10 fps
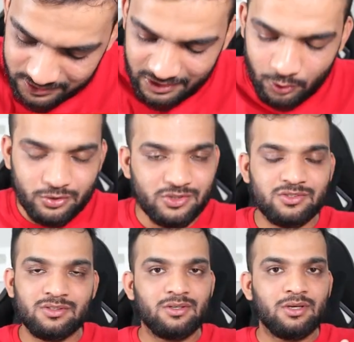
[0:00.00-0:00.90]

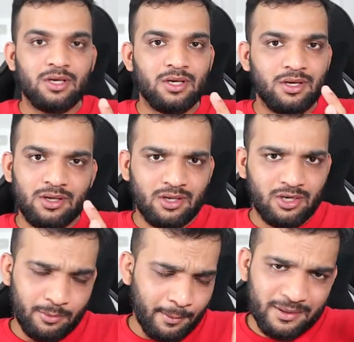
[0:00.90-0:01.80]
zeros.
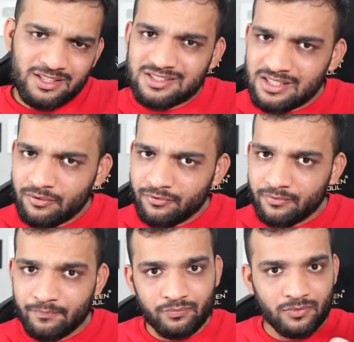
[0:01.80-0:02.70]
Remember the sieve,
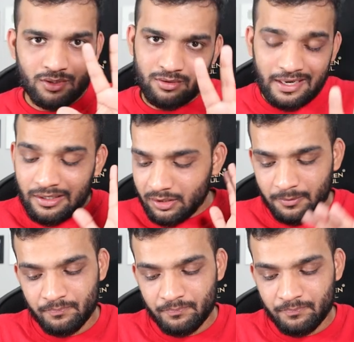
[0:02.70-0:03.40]
right?